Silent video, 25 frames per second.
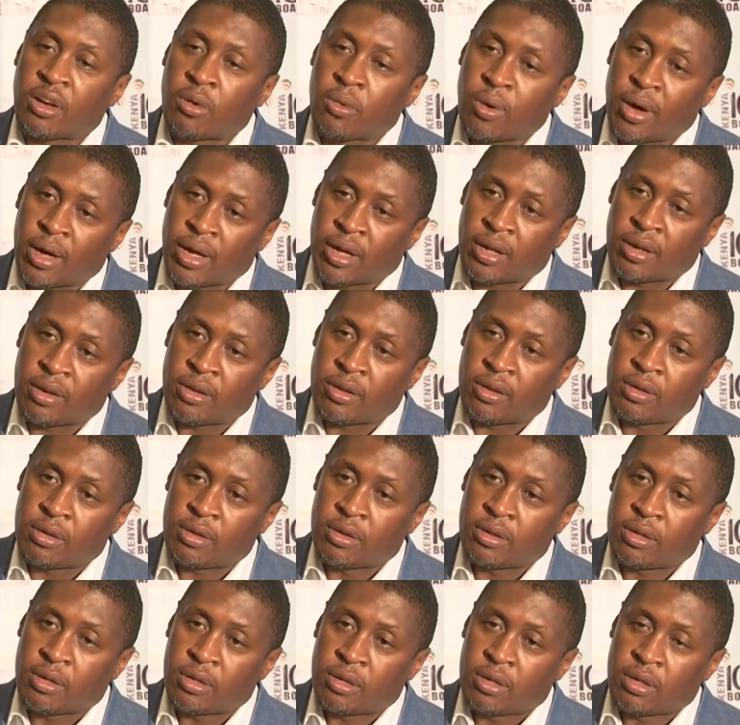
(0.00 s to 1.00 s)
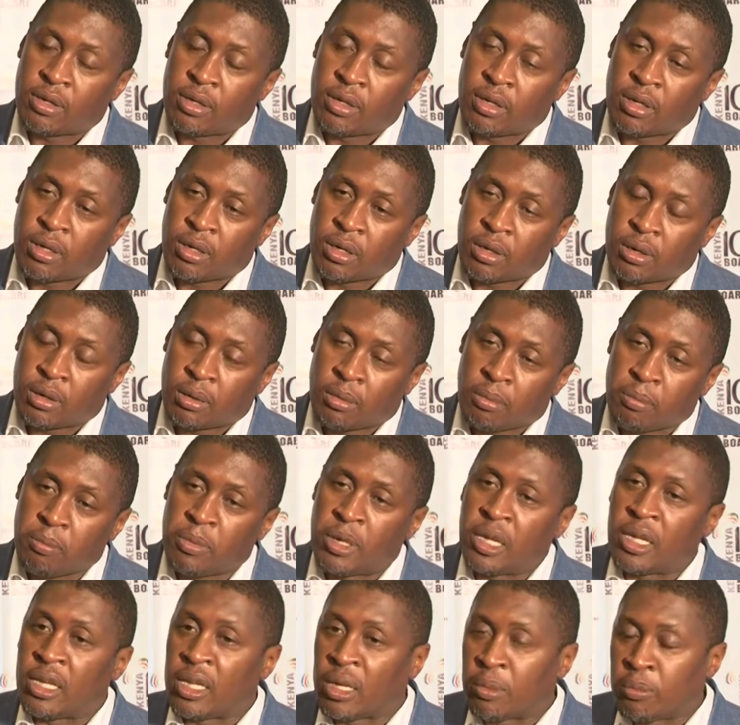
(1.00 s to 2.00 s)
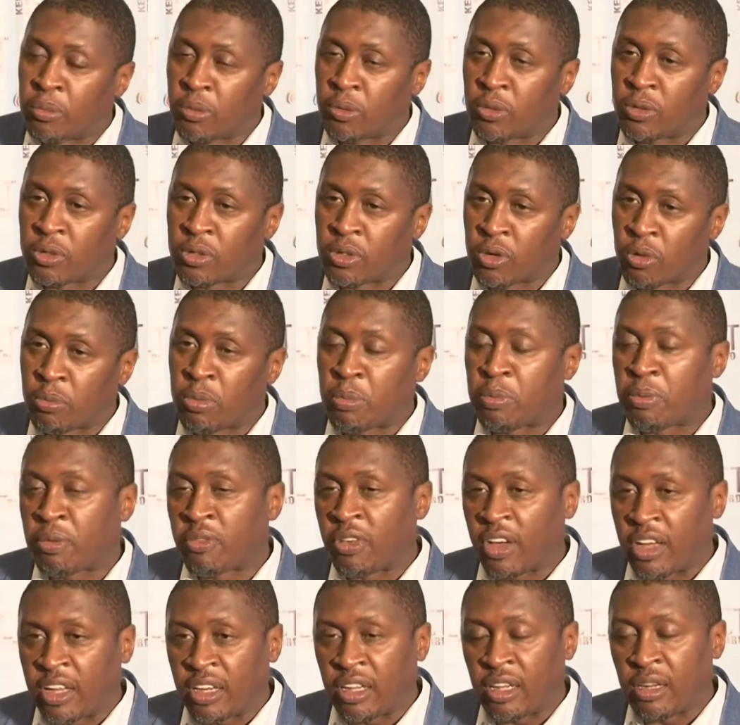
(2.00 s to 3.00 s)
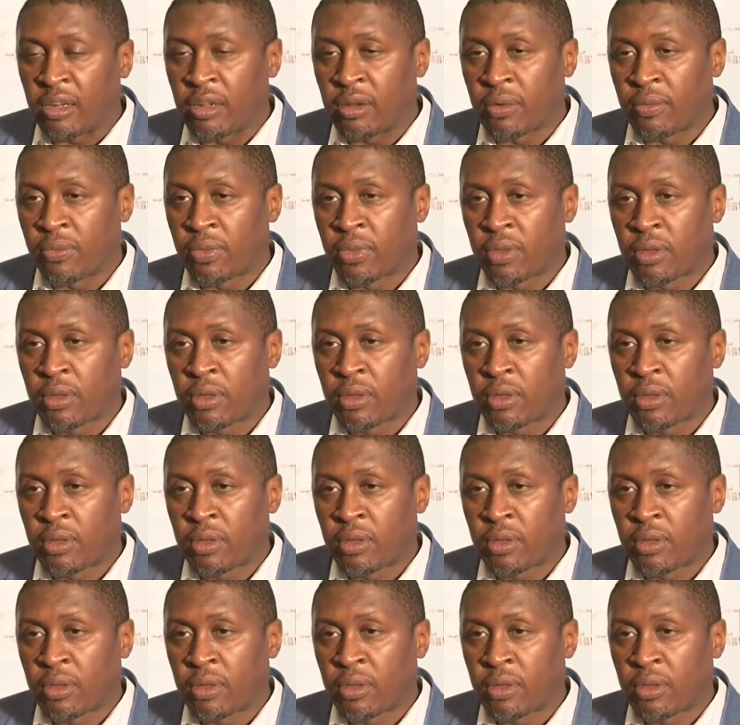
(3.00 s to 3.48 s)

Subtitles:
required be enabled or be provided